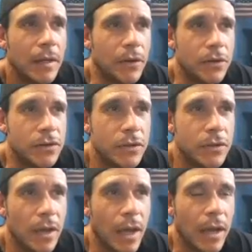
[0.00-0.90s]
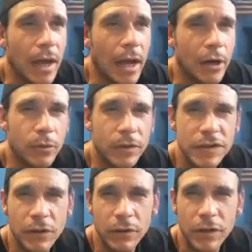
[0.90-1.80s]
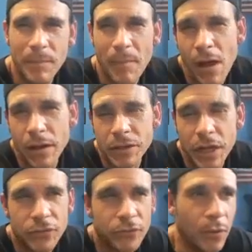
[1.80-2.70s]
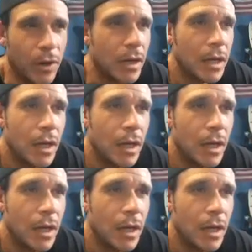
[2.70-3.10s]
And I don't necessarily apologize for it.